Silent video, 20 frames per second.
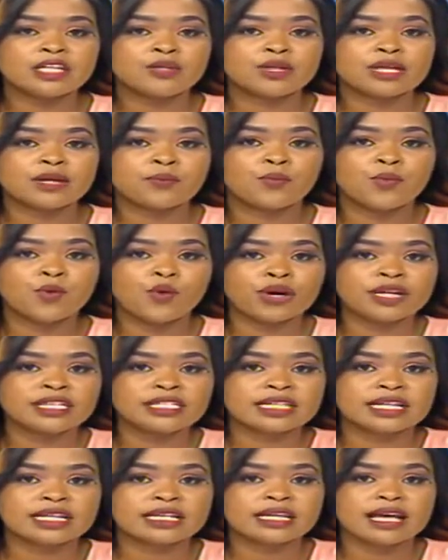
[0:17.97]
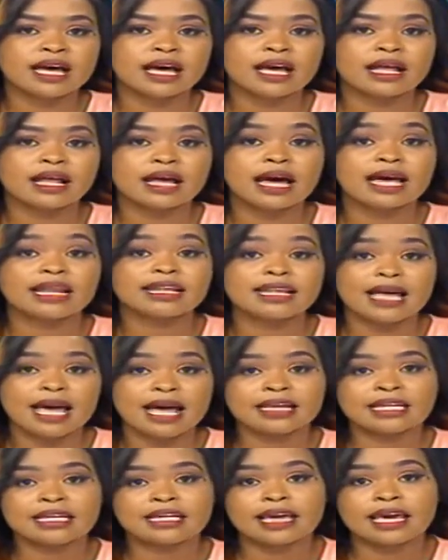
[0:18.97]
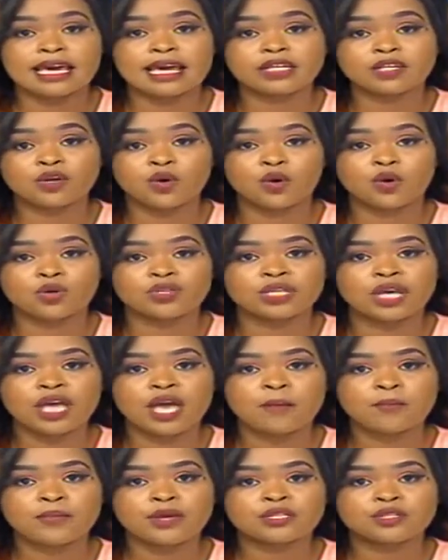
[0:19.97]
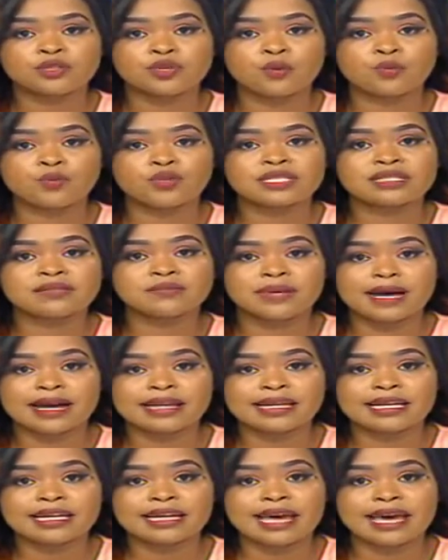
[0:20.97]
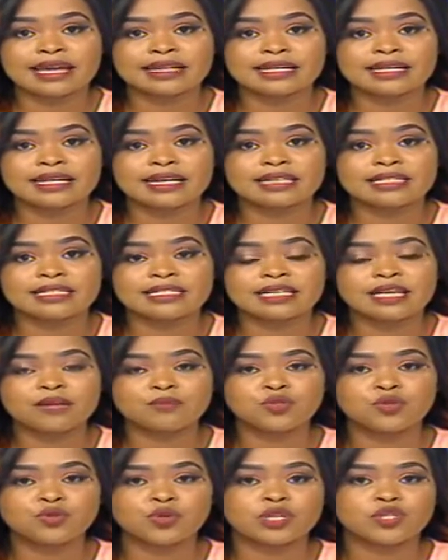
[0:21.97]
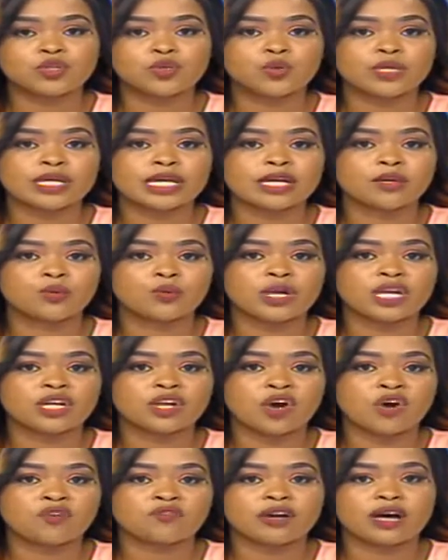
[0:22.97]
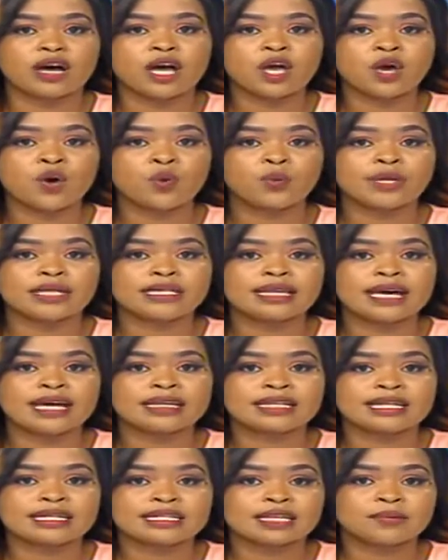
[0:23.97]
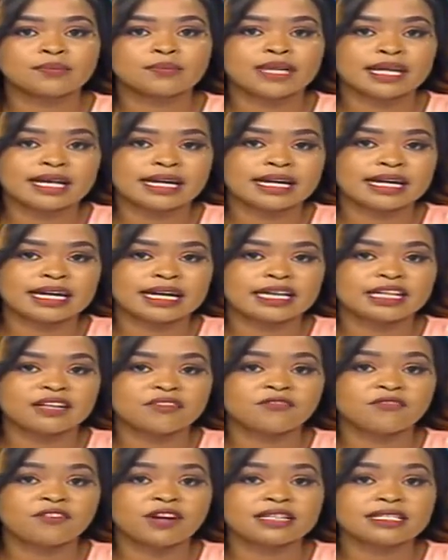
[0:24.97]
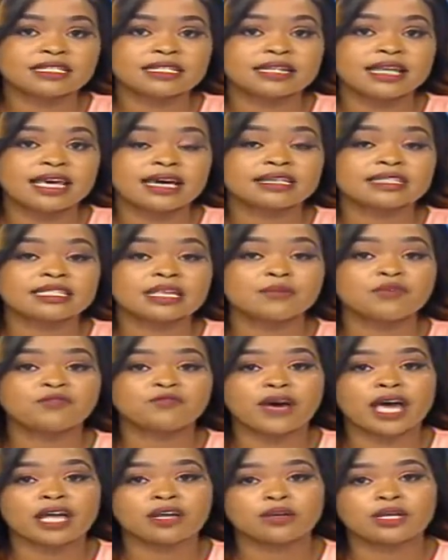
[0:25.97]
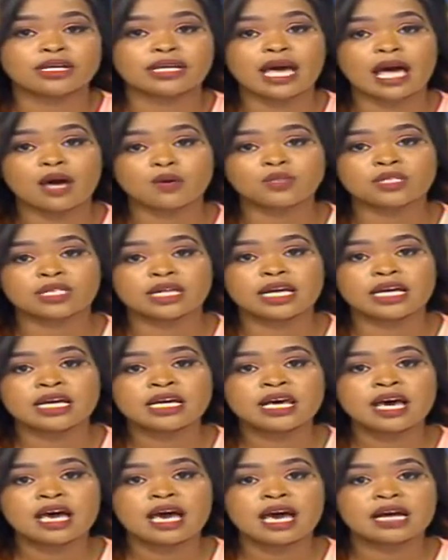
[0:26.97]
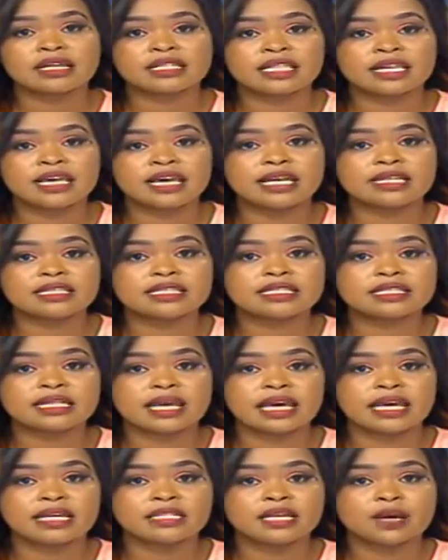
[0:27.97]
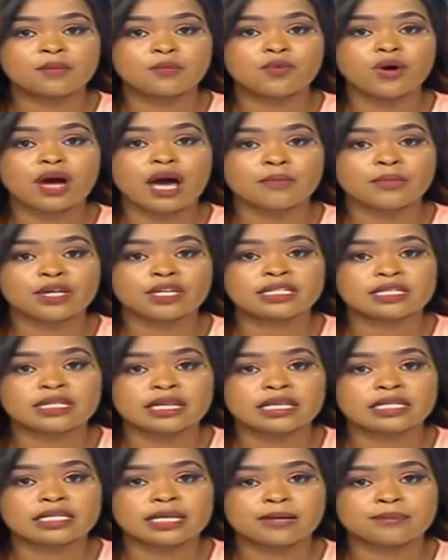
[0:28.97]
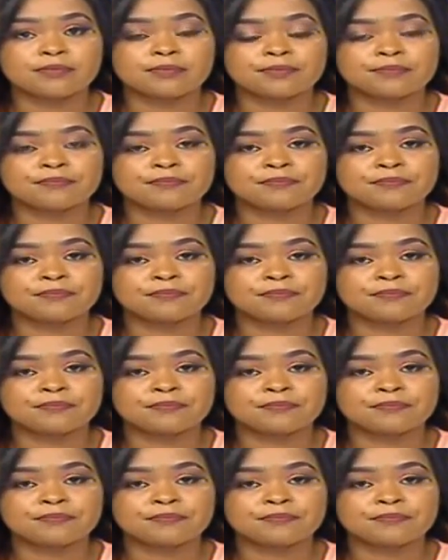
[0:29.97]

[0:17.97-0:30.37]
Newly appointed uh, Al Ahly head coach Pitso Mosimane guided his team to a 2-0 win over Wydad Casablanca in a first leg semi-final encounter at the Stade Mohamed Stadium.